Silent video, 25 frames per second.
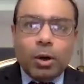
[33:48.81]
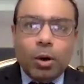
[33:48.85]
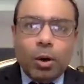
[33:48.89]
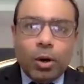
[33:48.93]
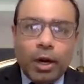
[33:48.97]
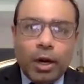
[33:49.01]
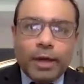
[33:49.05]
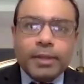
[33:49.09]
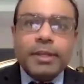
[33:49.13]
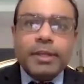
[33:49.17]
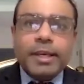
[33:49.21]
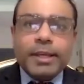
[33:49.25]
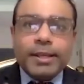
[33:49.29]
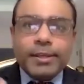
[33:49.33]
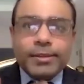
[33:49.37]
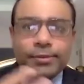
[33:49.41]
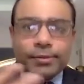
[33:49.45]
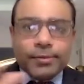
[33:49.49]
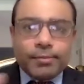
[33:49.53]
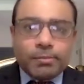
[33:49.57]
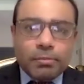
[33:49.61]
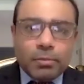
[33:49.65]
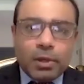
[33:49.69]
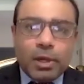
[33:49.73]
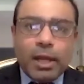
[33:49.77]
or are
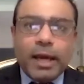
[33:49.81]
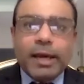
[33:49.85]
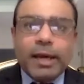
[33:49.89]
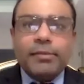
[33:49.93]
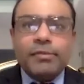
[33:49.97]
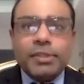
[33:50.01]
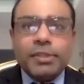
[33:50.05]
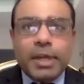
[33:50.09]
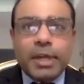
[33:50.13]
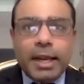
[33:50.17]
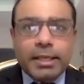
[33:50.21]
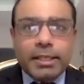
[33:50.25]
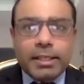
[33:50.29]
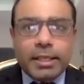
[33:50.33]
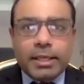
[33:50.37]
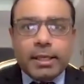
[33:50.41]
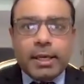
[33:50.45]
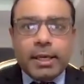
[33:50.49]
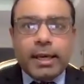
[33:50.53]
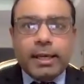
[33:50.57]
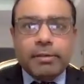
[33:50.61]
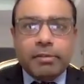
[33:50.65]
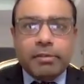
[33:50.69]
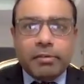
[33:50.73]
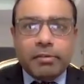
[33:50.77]
these life-changing
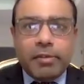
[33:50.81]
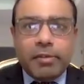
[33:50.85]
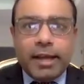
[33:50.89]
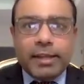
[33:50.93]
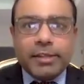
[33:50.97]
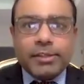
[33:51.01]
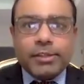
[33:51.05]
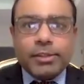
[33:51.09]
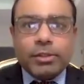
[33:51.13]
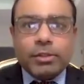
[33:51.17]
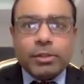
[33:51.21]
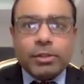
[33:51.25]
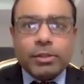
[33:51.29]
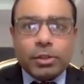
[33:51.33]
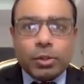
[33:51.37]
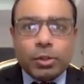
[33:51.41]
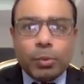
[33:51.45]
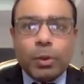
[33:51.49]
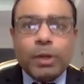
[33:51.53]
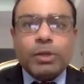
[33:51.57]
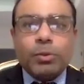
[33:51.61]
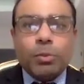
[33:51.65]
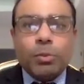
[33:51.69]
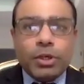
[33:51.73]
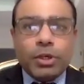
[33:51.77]
kind of events to
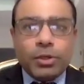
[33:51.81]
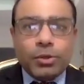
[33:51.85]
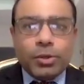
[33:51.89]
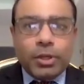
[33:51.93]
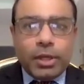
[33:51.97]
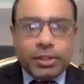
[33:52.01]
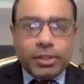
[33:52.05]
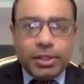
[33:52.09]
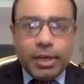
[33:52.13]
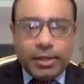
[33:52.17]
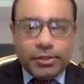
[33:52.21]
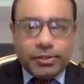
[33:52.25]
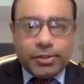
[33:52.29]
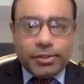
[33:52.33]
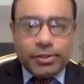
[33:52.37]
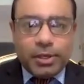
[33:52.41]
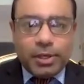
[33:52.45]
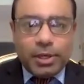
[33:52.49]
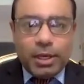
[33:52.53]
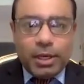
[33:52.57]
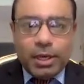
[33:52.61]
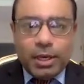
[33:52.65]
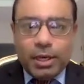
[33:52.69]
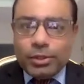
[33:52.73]
which we should adjust?